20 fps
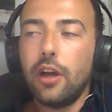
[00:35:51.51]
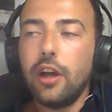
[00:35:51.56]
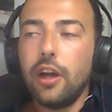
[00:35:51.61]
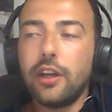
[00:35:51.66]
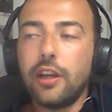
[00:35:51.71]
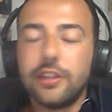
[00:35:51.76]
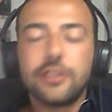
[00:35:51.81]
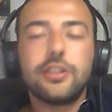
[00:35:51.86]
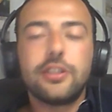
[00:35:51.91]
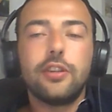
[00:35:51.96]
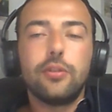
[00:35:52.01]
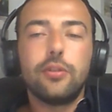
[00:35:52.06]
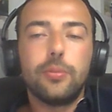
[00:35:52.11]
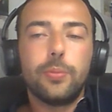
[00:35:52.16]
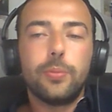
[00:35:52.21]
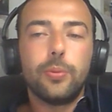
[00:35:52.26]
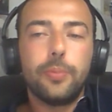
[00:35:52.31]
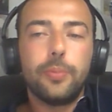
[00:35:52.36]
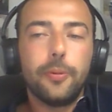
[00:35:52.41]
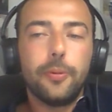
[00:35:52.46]
a
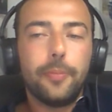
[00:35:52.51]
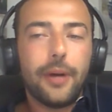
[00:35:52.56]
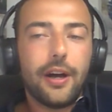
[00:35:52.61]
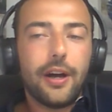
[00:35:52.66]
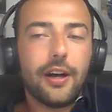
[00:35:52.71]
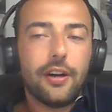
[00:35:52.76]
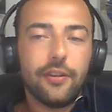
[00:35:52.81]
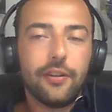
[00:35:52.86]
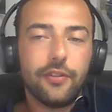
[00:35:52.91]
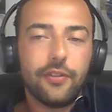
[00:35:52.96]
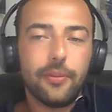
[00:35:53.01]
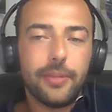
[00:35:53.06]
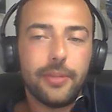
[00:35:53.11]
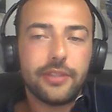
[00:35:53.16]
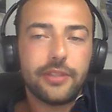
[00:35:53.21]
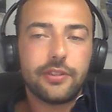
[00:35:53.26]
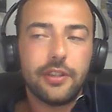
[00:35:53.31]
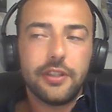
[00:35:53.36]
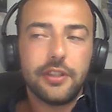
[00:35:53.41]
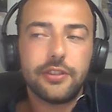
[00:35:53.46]
considerable part of the
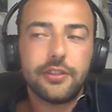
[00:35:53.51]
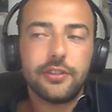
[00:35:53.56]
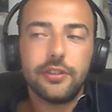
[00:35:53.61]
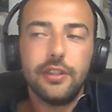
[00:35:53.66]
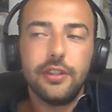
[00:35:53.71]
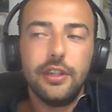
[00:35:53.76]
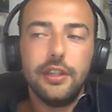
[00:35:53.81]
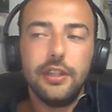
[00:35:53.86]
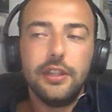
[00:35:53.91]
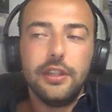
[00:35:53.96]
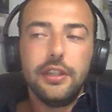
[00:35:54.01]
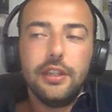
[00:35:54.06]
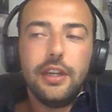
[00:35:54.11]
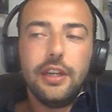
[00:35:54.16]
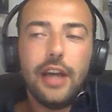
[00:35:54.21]
business.